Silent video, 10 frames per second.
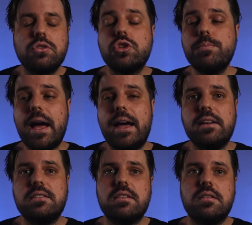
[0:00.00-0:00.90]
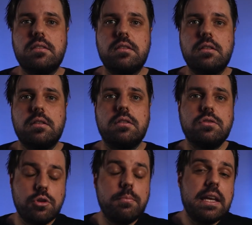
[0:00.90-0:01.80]
Super 8,
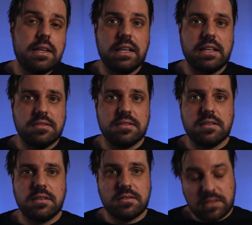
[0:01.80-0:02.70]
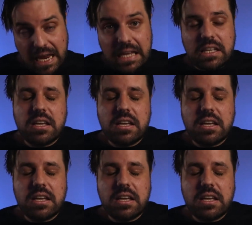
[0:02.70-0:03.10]
to me at least, 10